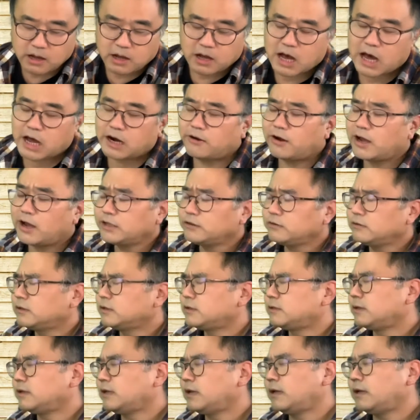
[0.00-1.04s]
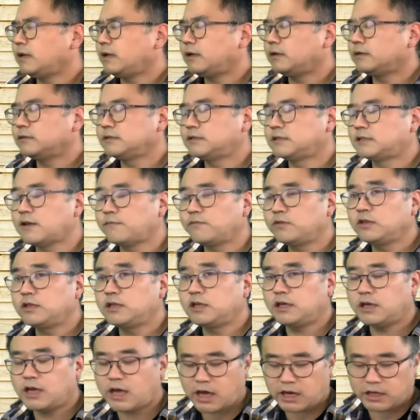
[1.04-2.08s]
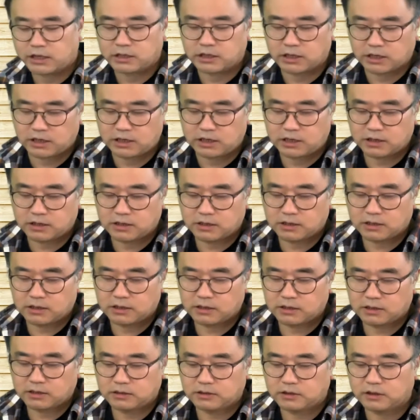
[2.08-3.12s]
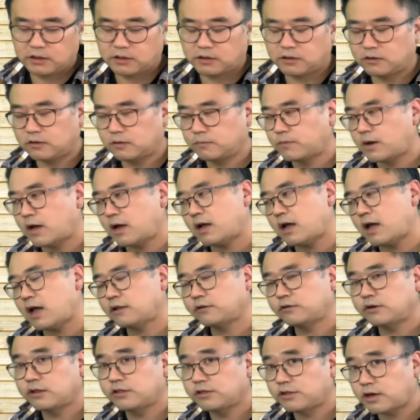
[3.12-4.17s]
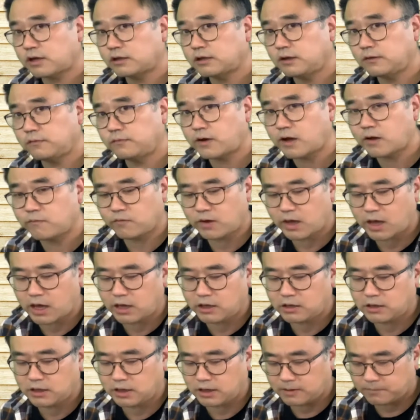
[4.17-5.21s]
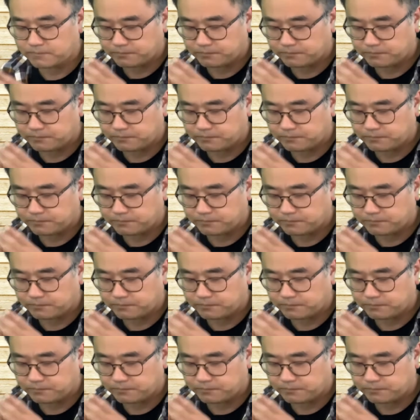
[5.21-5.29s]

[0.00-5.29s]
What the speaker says: Around 70 AD till about 135 AD,